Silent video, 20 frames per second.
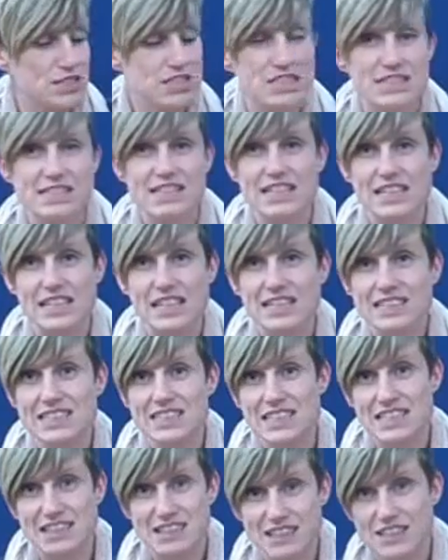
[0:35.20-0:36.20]
purchased in
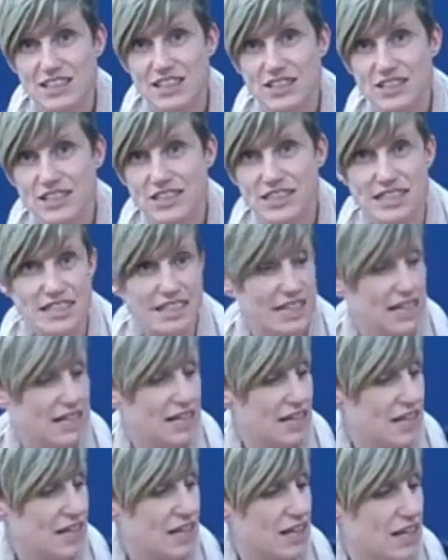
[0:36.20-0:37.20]
1930,
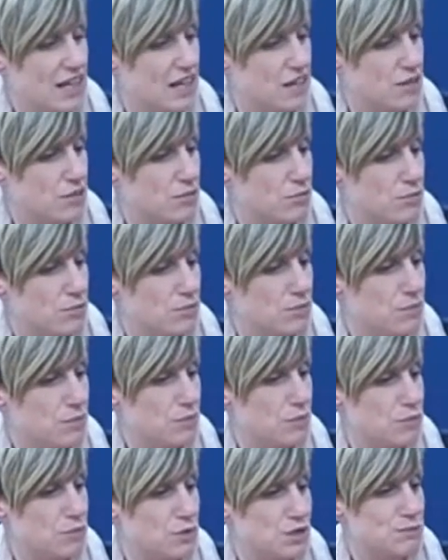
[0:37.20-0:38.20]

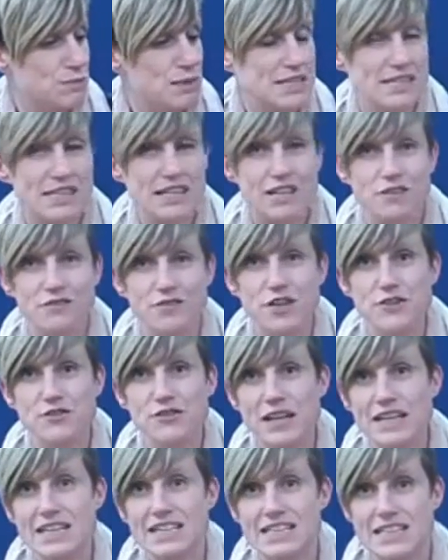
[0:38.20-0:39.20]
which makes it kind of
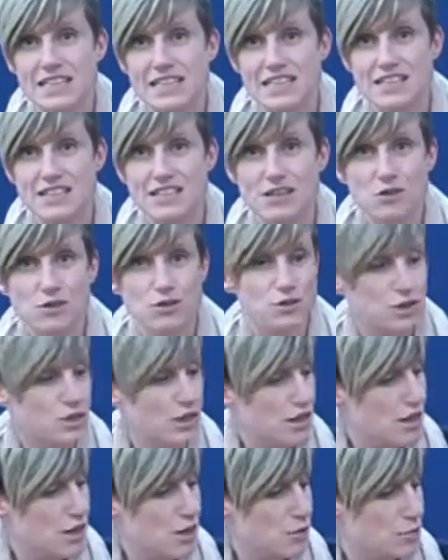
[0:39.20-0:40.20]
over 80 years old.
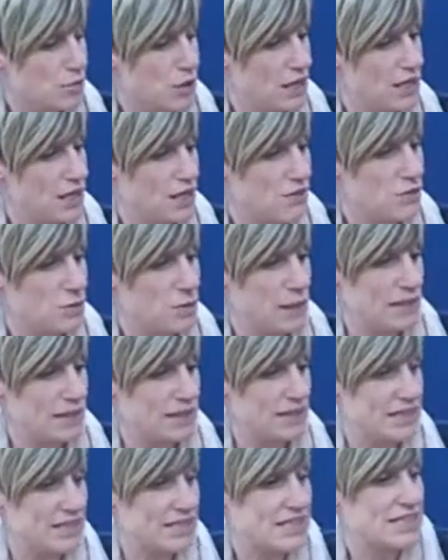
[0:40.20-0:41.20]
And what I love
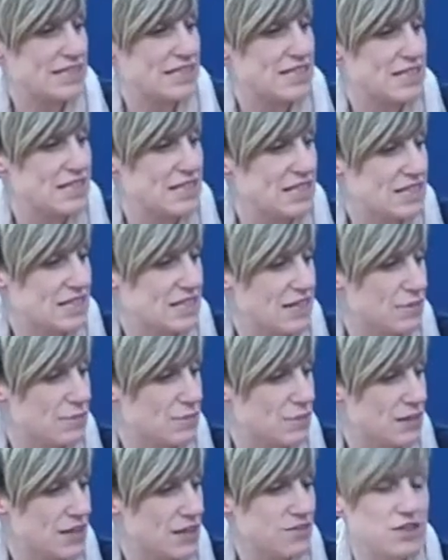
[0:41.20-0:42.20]
about this is that
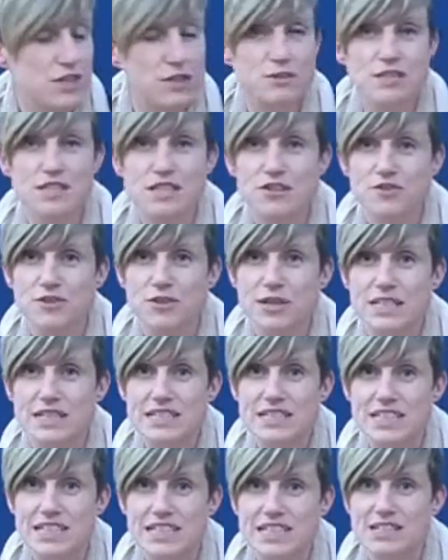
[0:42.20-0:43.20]
even though it's over
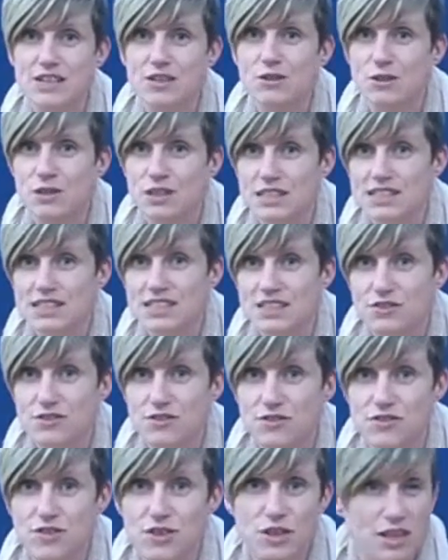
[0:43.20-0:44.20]
80 years old, it's still
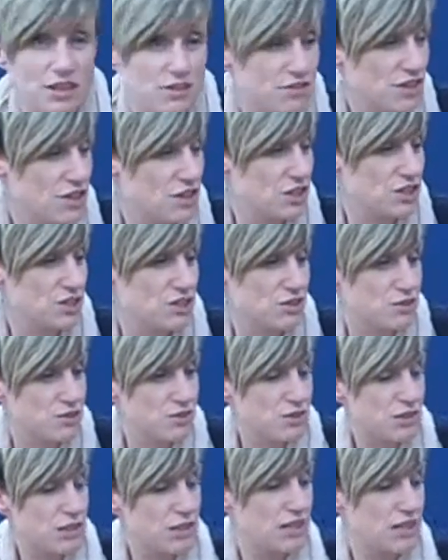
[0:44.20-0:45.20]
fully functional.